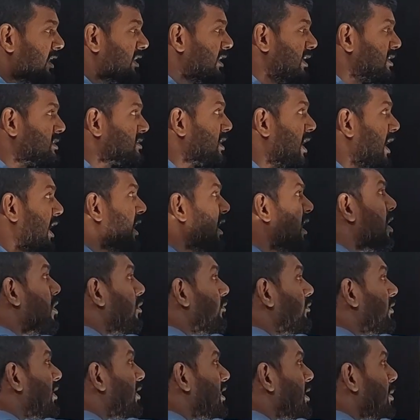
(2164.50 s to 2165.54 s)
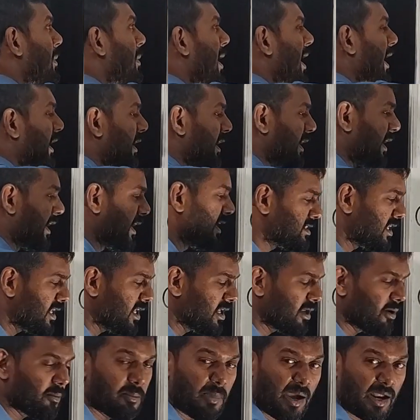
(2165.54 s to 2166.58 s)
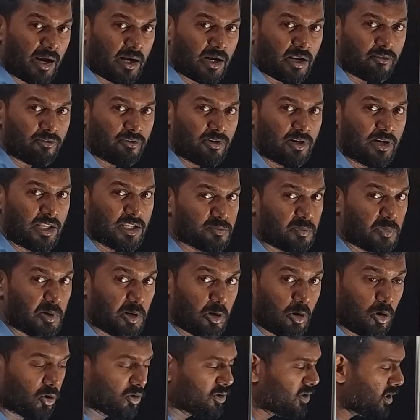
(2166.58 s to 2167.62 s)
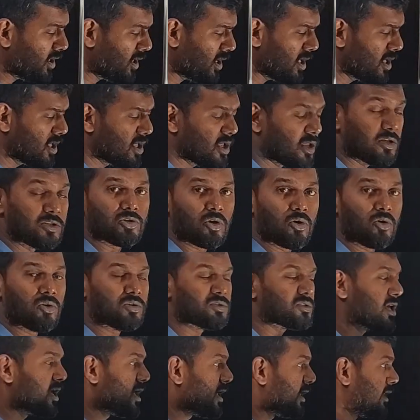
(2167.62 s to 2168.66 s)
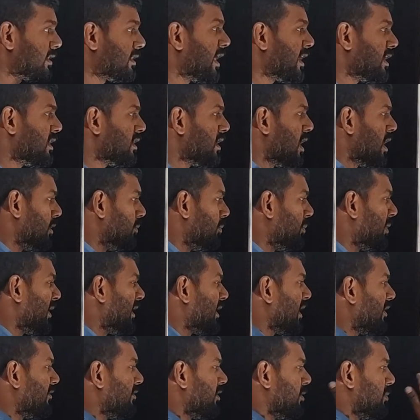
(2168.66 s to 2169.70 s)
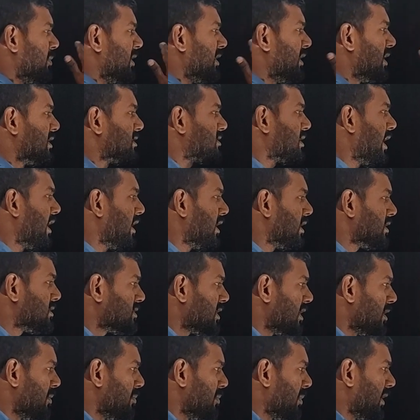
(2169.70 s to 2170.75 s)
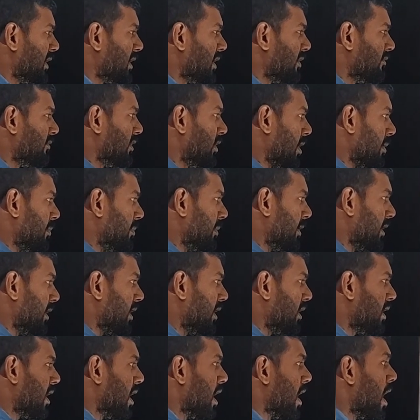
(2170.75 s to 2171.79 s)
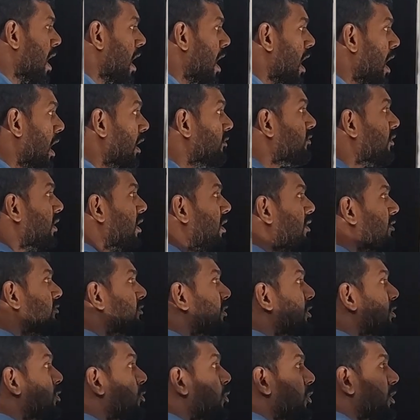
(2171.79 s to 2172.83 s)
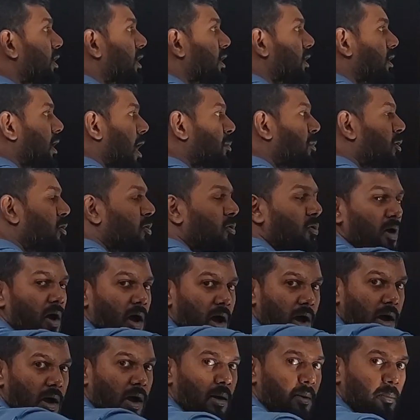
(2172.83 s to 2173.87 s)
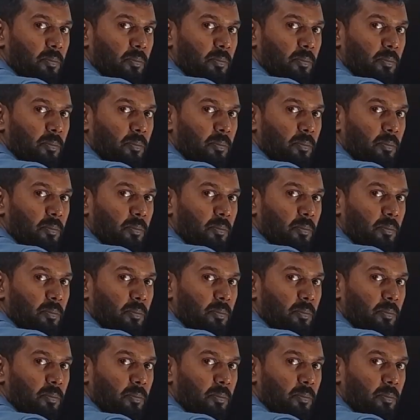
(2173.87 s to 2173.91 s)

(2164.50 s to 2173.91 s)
beta this side, when the magnetic field is below the source, then beta will be this side. See, beta will come here, alpha will go here above